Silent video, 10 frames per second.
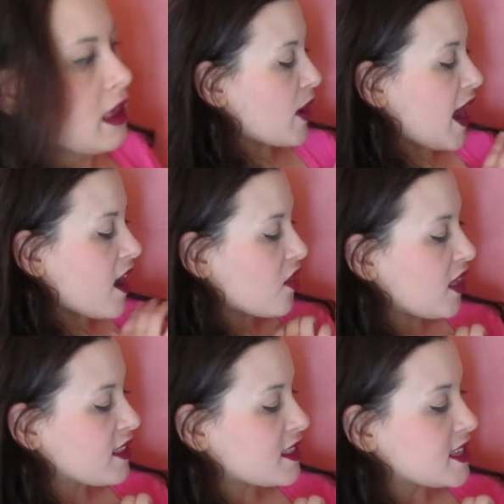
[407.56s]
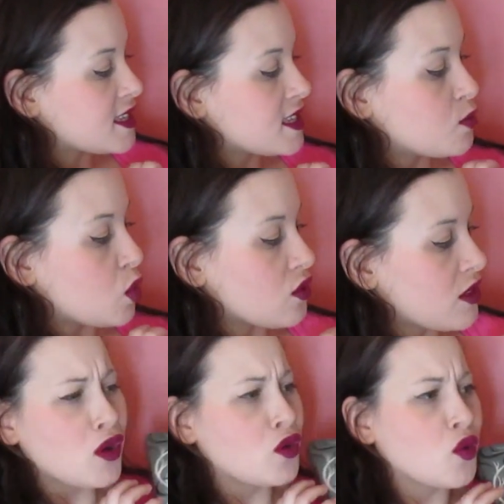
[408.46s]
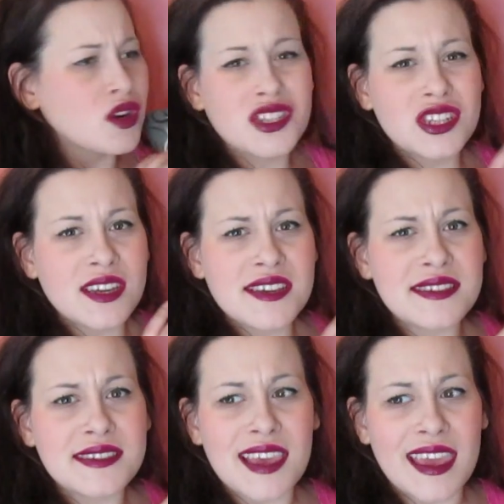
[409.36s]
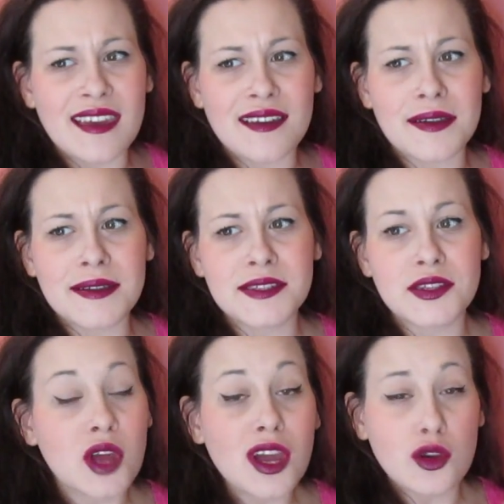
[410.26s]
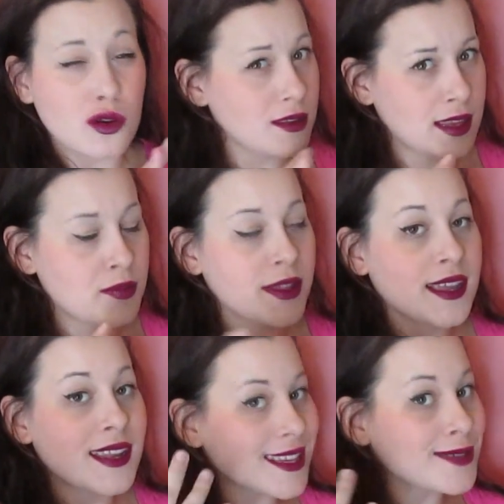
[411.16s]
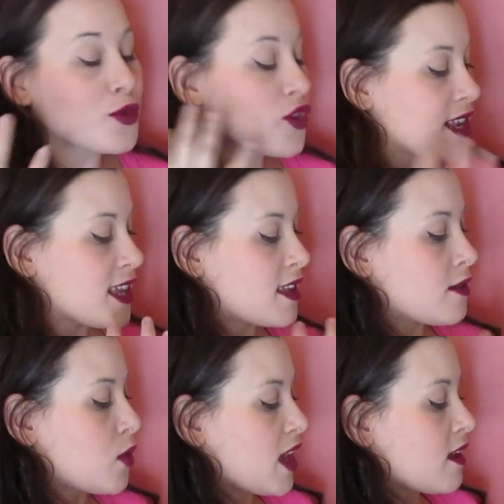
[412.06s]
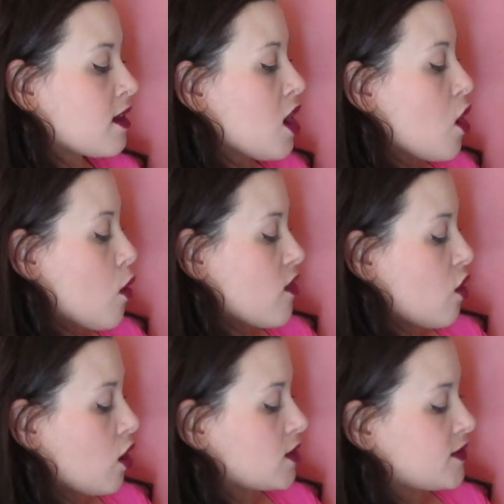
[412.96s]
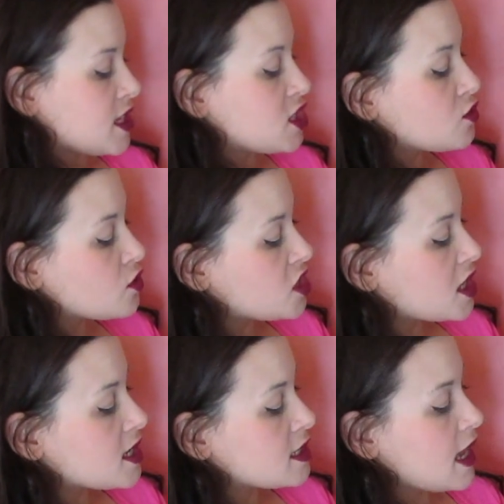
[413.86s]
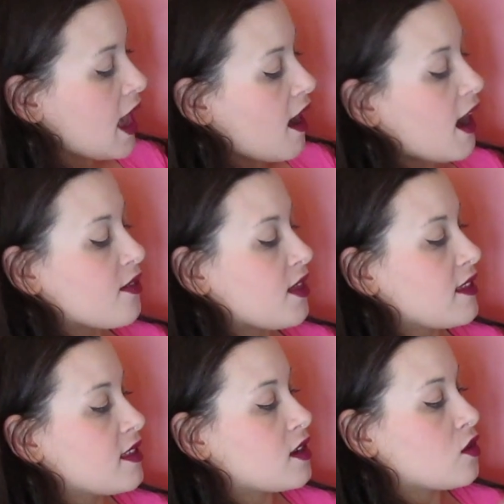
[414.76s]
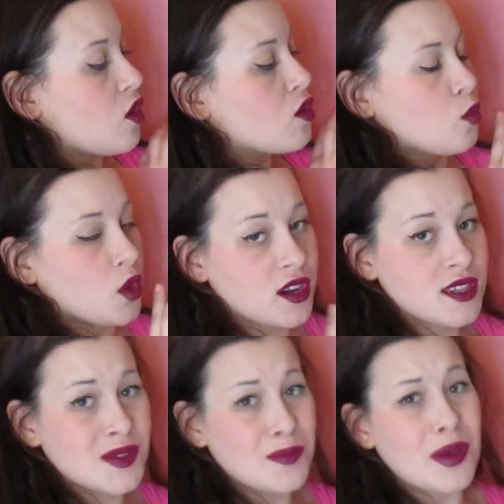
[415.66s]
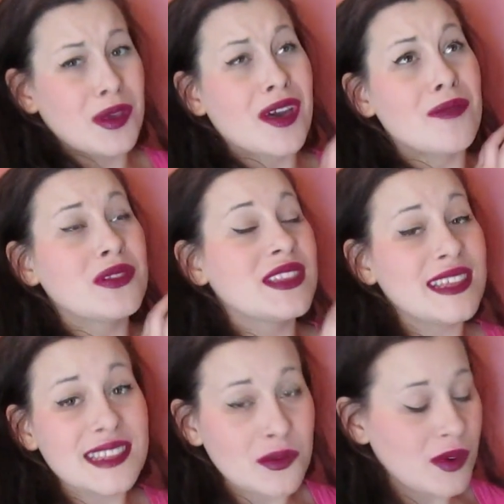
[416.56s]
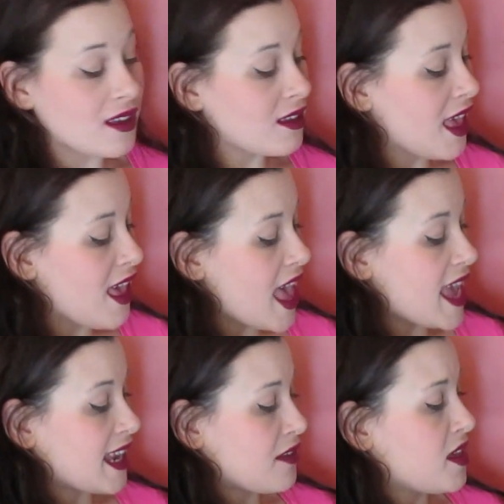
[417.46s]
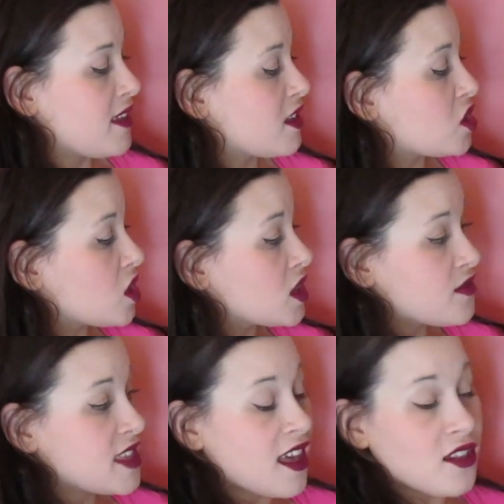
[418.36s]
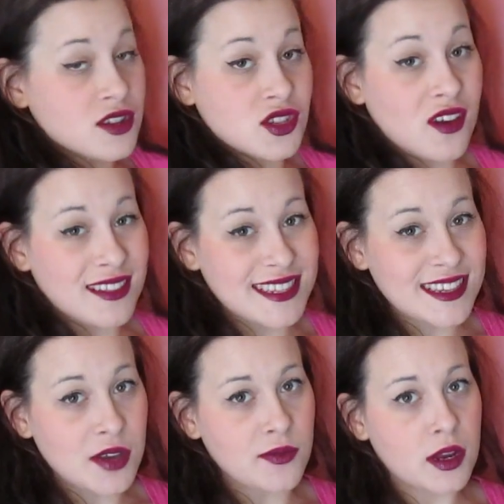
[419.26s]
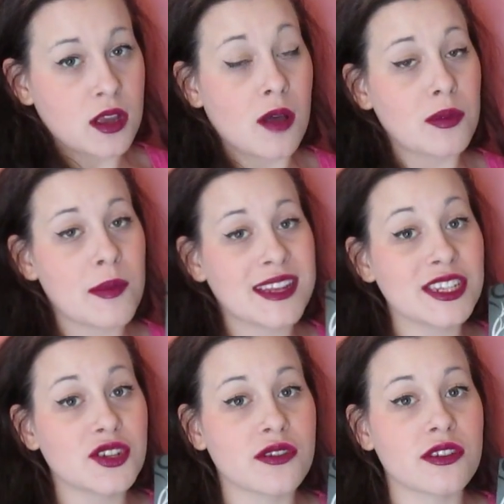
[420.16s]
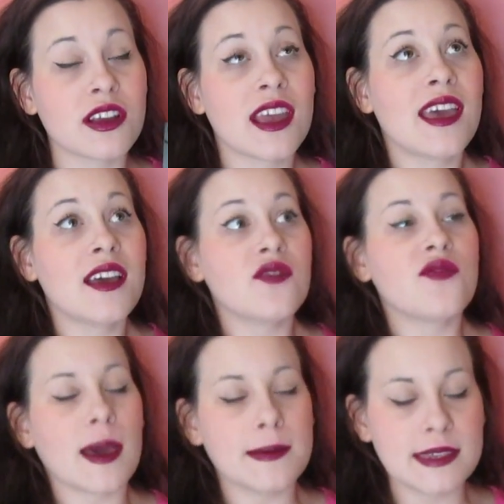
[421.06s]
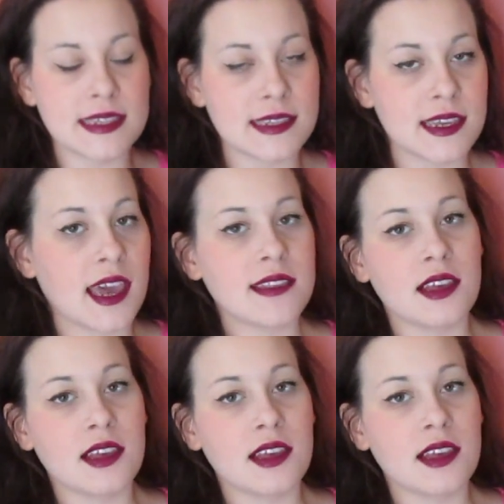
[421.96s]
but I think that this is both gorgeous and not girly, but it is pretty in a way with all of these swooshes. I think that it all works completely well, and I think that all of the colors on this cover complement each other fabulously. I